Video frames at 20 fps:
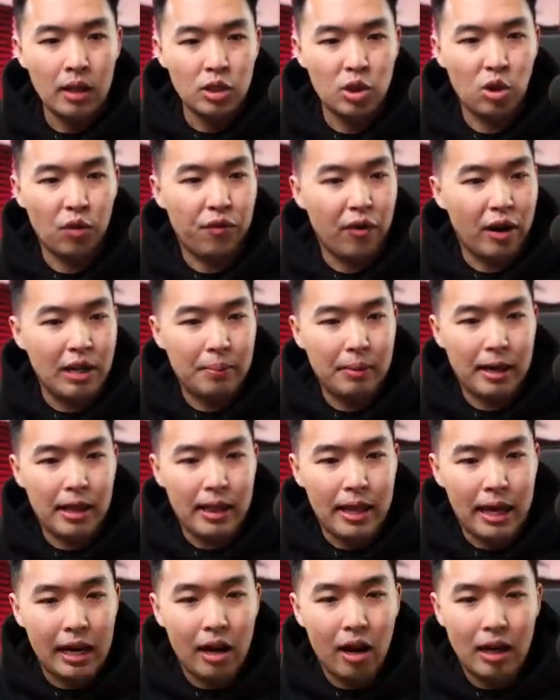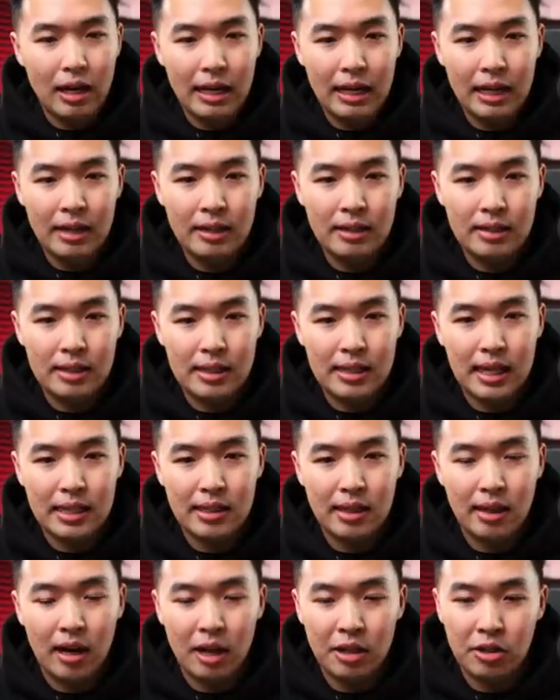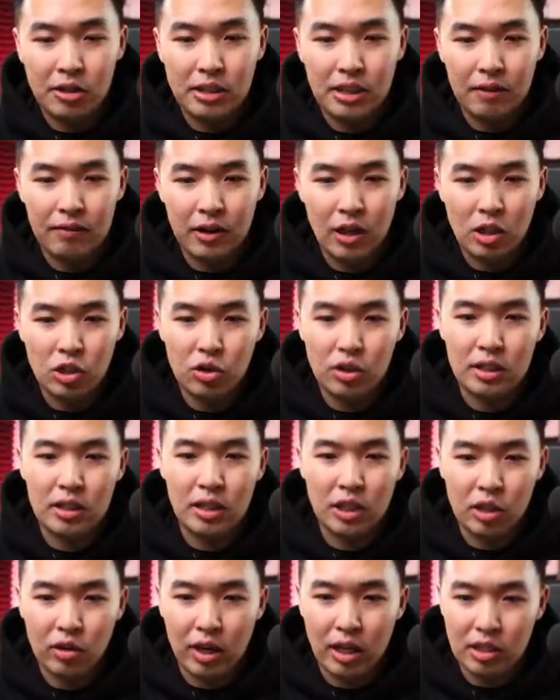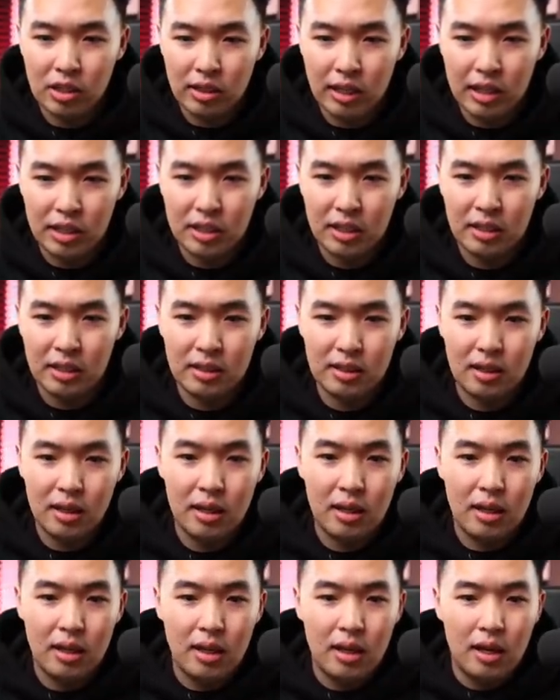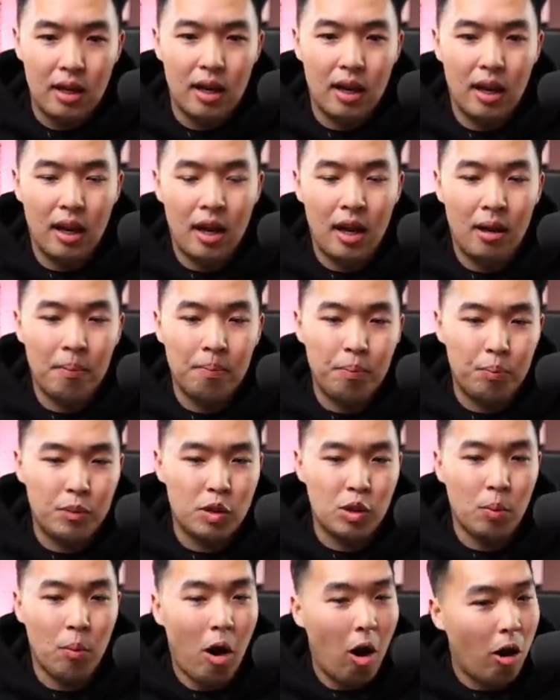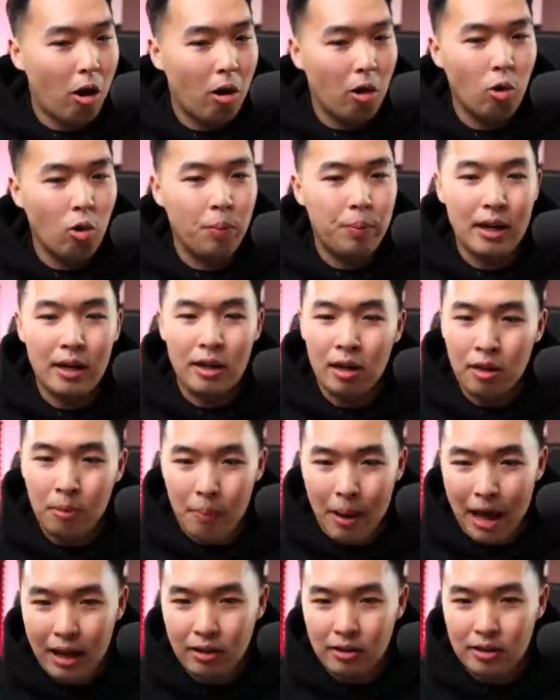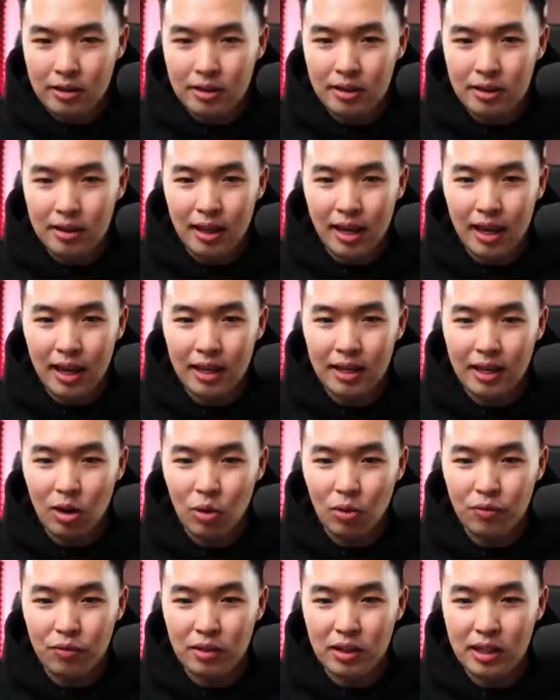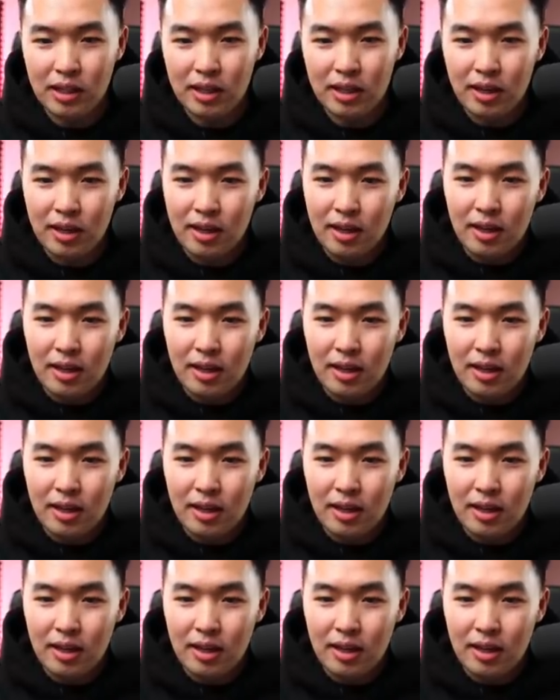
So for anybody that got into Tesla under 700, congratulations. Um, tomorrow will be another battle, and uh, hopefully,